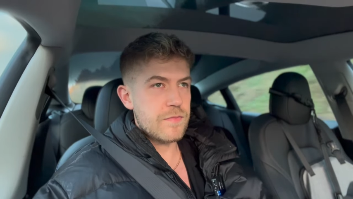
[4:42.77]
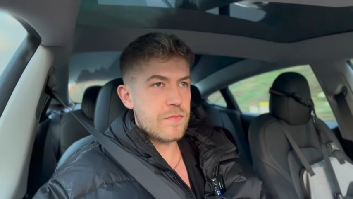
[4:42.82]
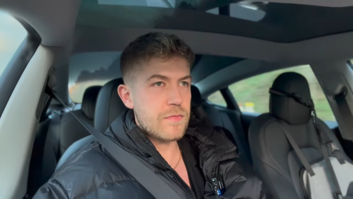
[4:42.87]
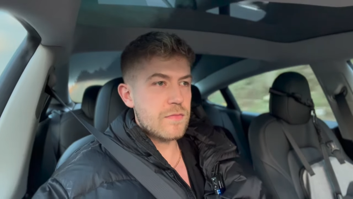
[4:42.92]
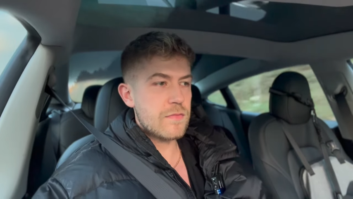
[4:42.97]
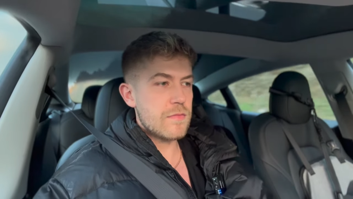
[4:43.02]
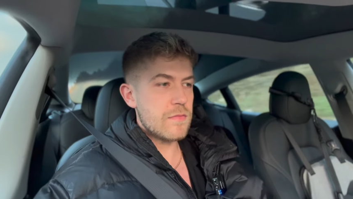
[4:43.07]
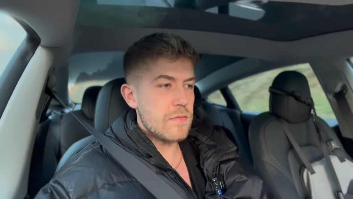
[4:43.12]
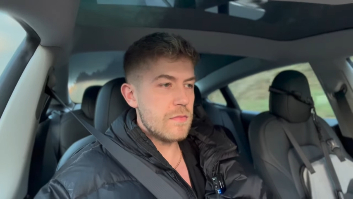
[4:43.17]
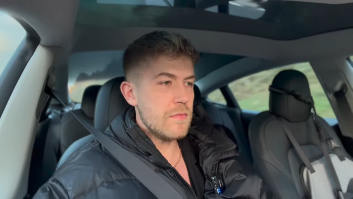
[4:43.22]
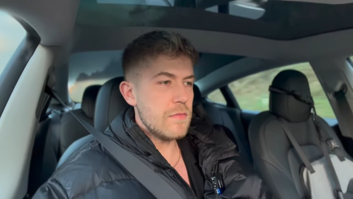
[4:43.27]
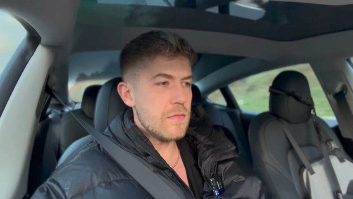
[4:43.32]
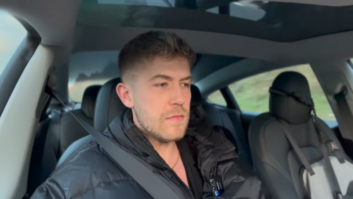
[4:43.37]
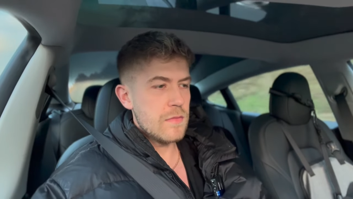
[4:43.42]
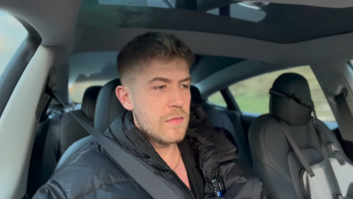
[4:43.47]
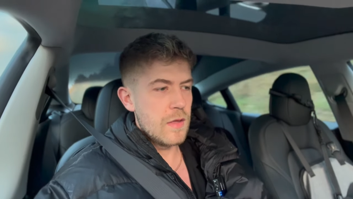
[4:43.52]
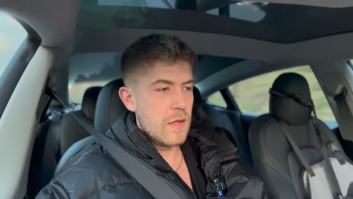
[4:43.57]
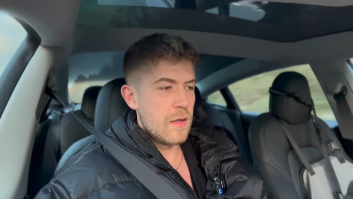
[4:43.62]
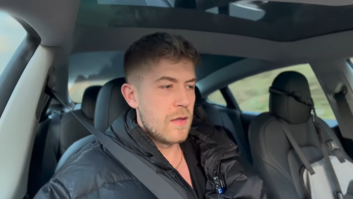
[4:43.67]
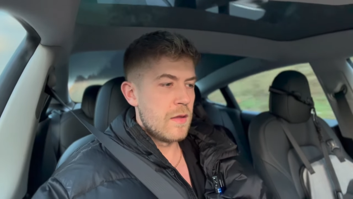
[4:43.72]

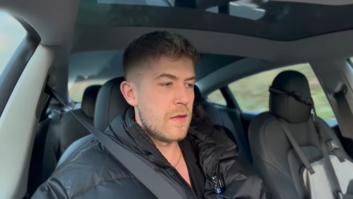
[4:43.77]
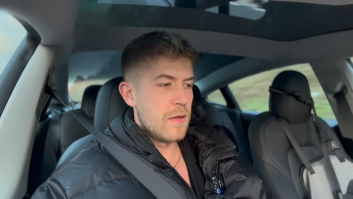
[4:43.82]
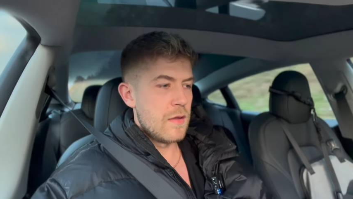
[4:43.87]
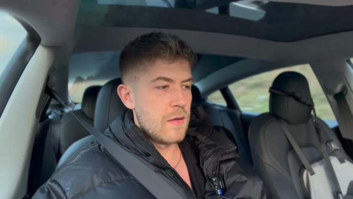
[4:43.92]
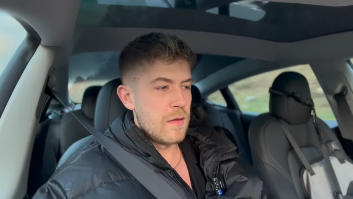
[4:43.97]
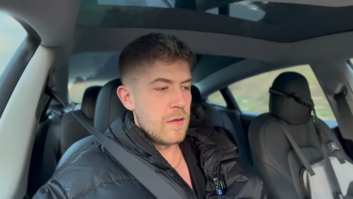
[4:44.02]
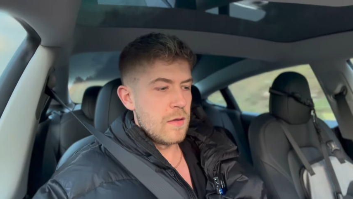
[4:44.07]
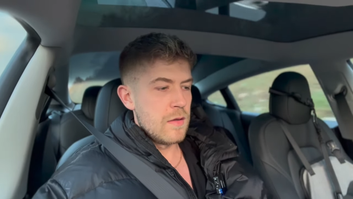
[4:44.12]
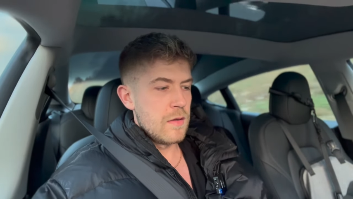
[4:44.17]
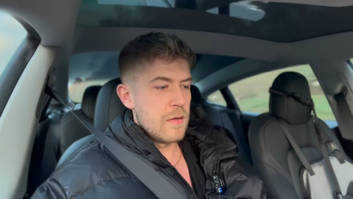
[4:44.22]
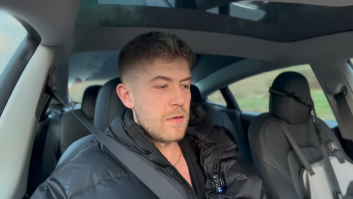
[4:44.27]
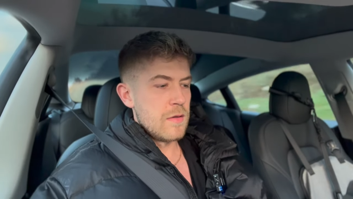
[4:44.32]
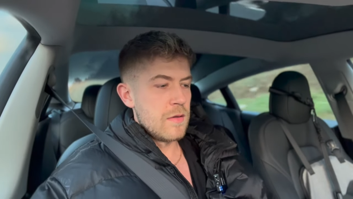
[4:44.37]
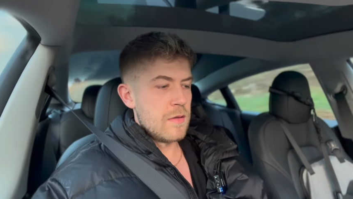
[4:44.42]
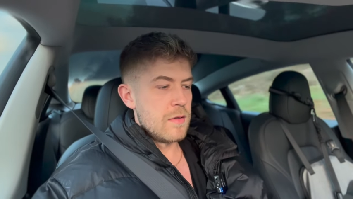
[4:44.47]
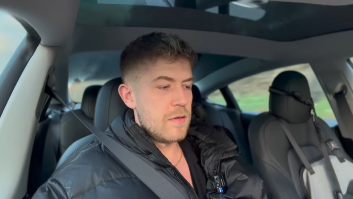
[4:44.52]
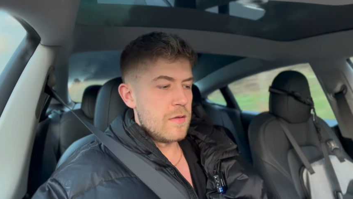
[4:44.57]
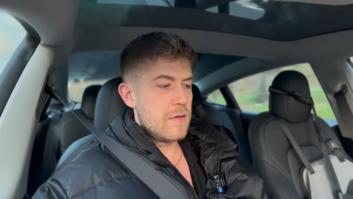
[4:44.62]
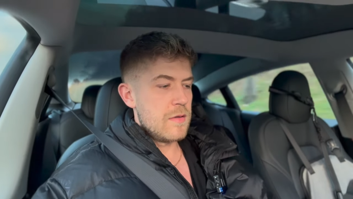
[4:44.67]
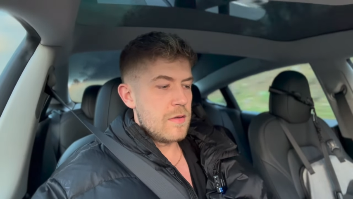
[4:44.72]

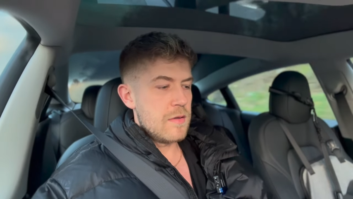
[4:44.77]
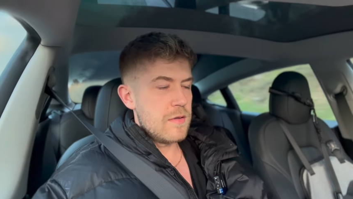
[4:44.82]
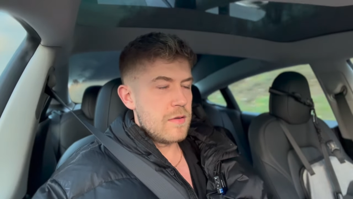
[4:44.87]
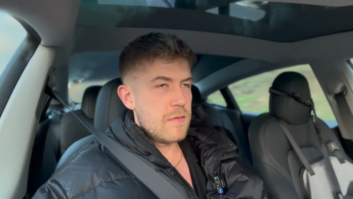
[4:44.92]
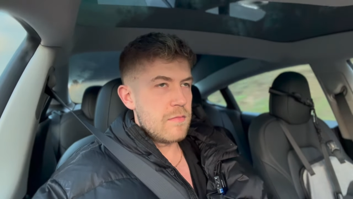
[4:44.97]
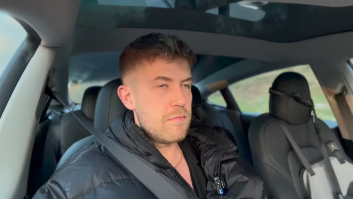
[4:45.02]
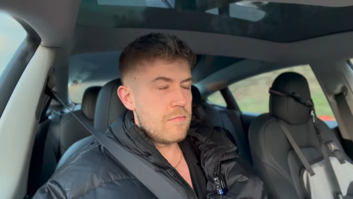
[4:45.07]
(silence)